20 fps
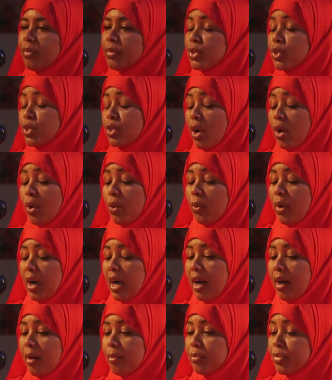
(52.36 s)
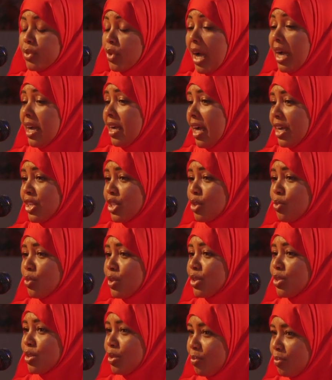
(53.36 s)
So I just
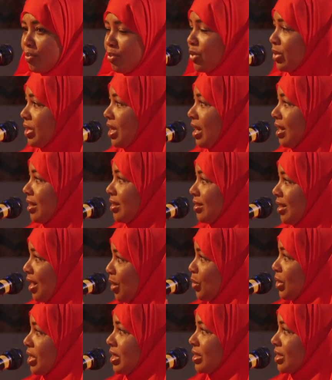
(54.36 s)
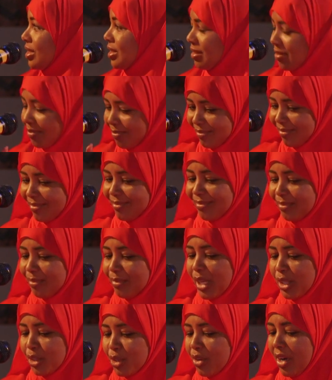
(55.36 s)
wanted to put that, I wanted to
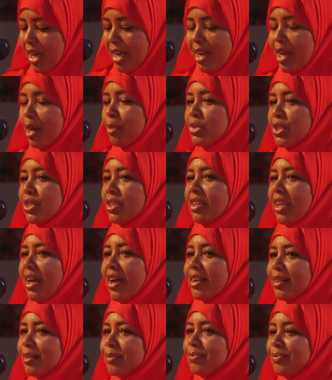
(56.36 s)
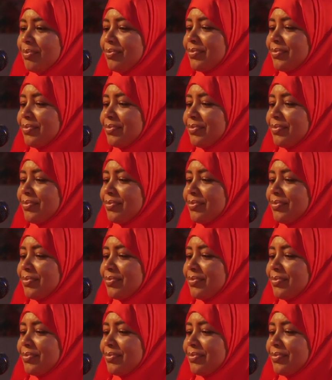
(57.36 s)
make sure I captured that.